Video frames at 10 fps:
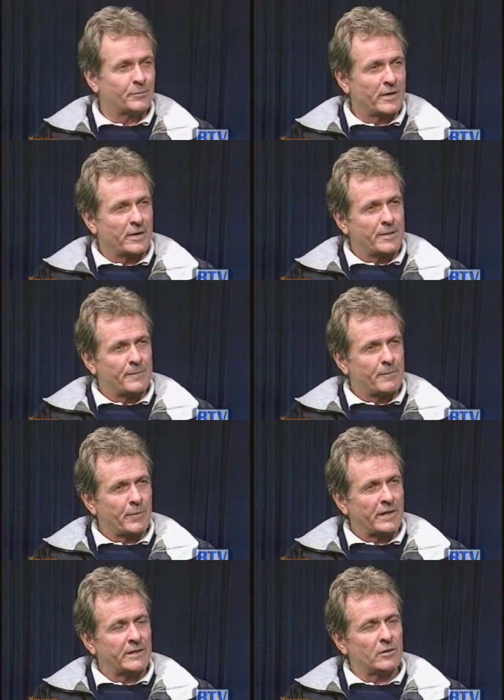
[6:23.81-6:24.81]
No, no, no. But
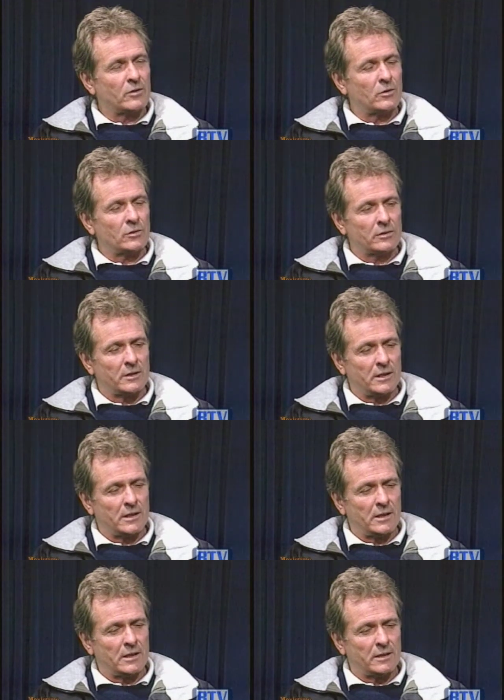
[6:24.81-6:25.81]
no. I did look older,
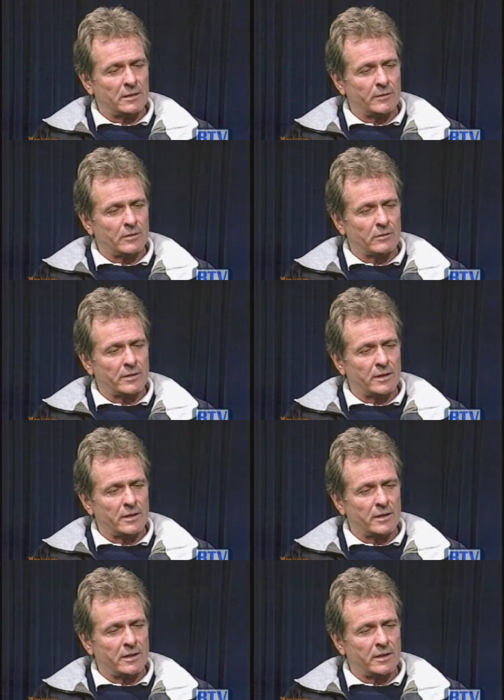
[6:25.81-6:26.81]
uh, a little bit older, I
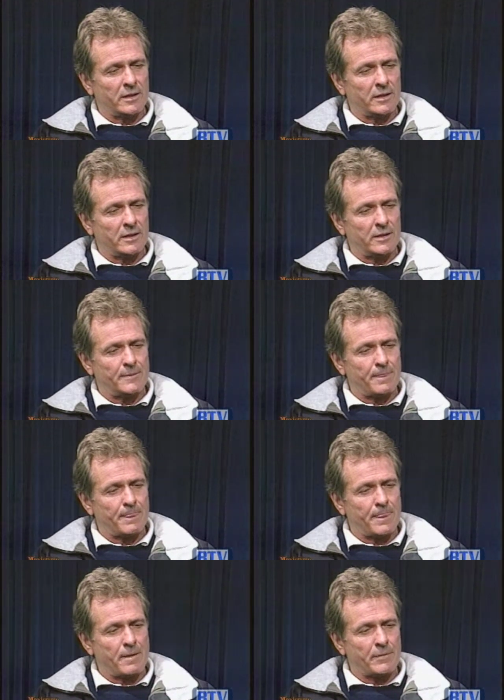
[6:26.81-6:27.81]
think. Uh,
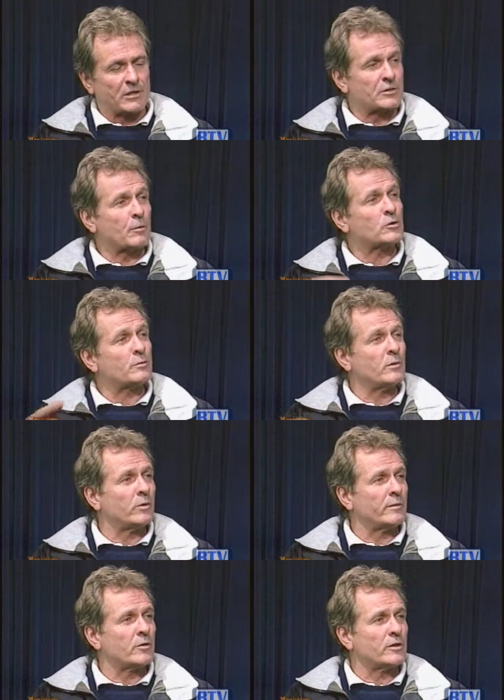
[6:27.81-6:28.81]
because I was supposed to be
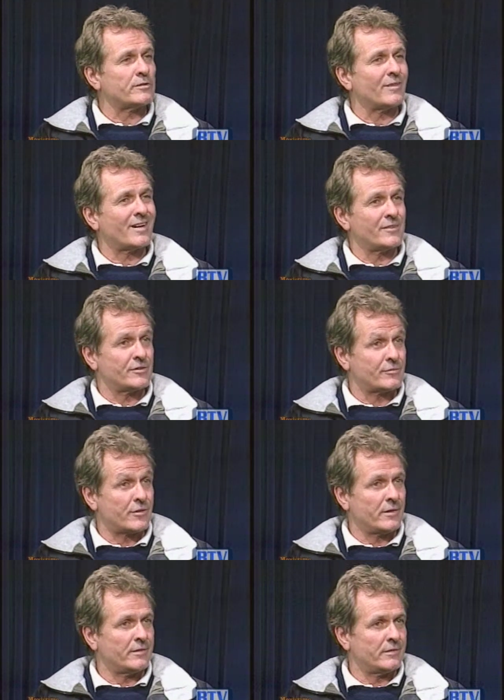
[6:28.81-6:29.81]
William Hurt's father's
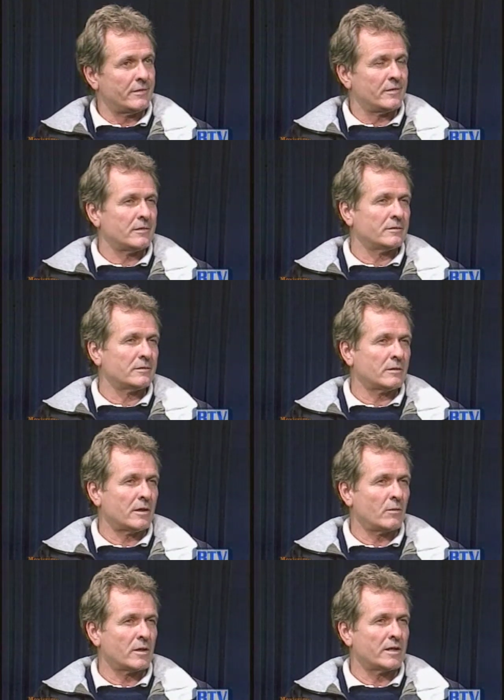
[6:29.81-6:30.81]
friend, you know. Mm-hmm. So I
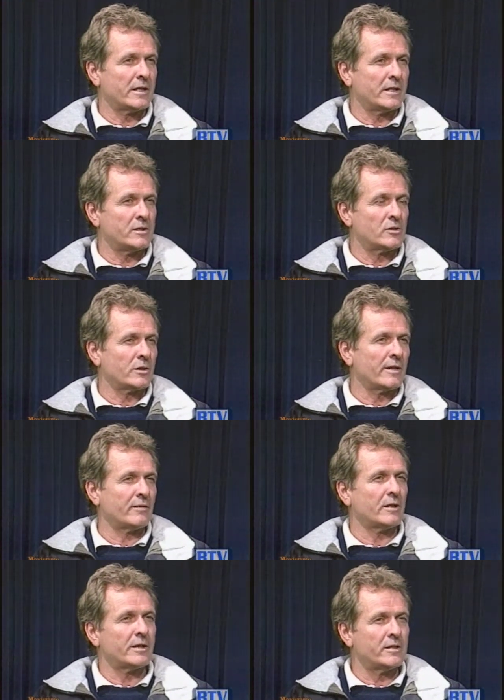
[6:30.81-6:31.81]
wanted age, we have a
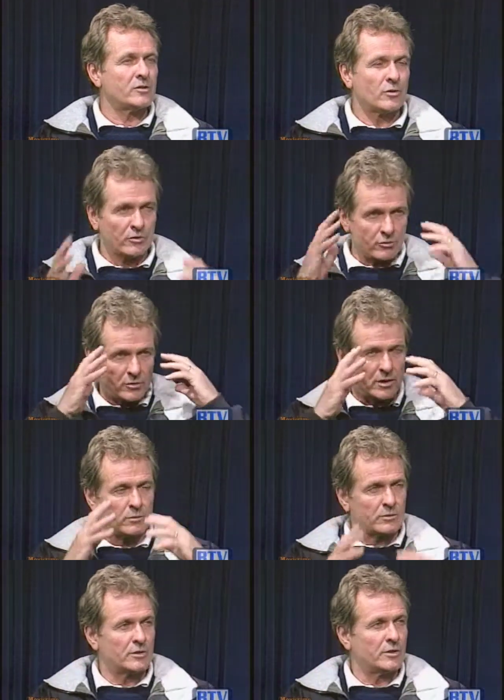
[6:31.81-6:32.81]
little age. So the crew cut
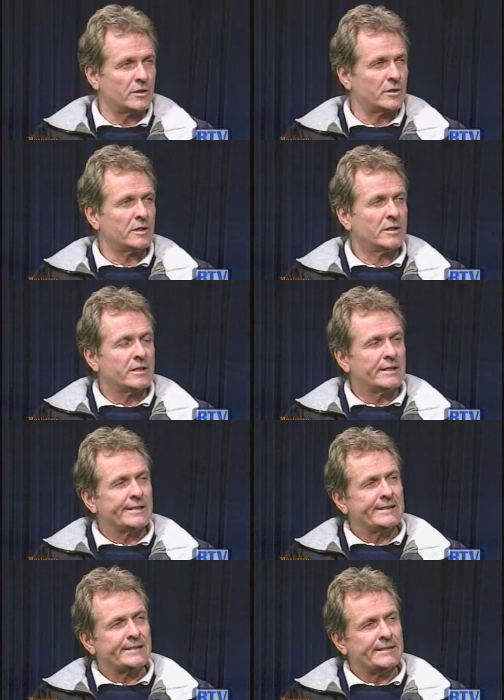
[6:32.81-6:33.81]
was good. That was
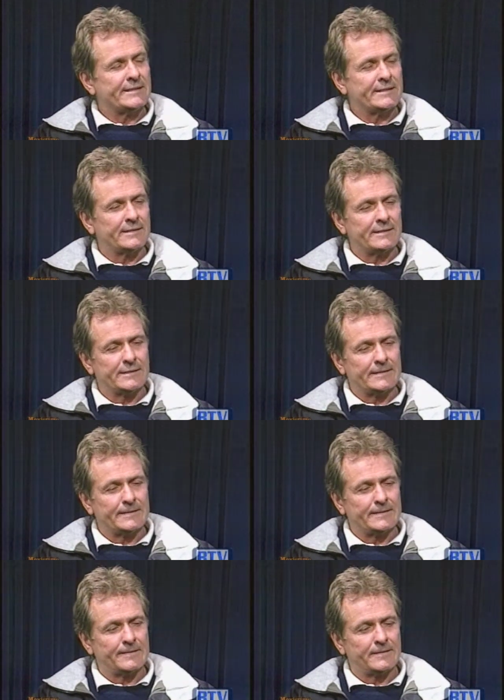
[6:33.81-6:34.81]
an, It was and, an excellent uh,
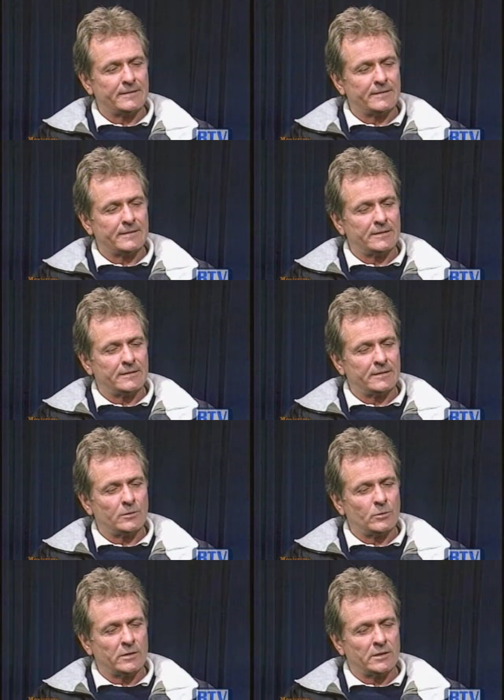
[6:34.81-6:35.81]
job. Yeah, it
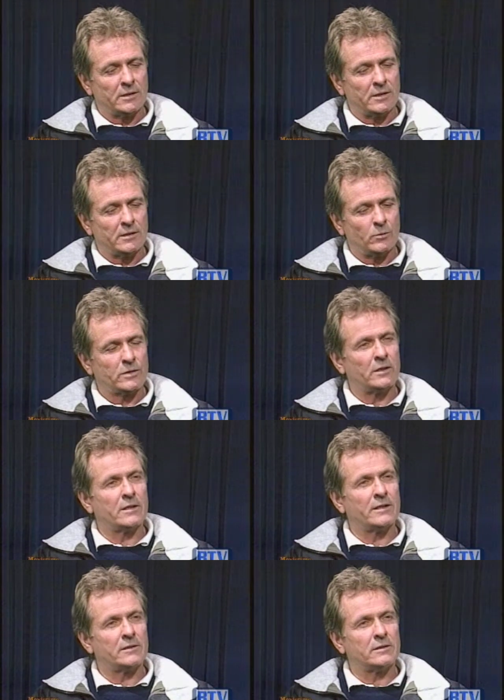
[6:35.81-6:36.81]
worked uh, worked out
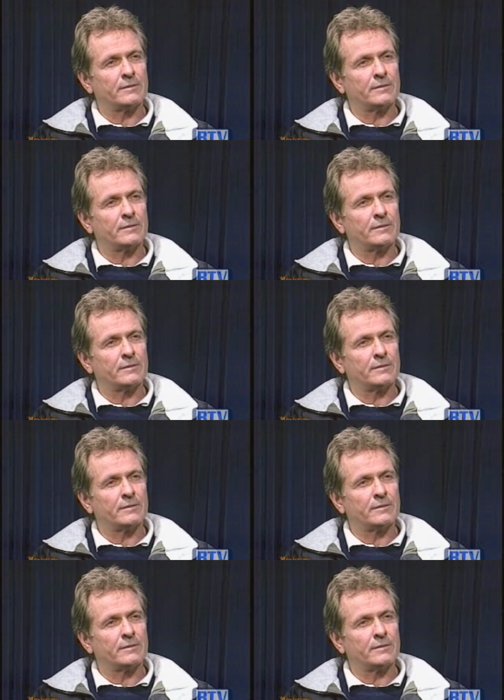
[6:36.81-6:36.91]
nicely.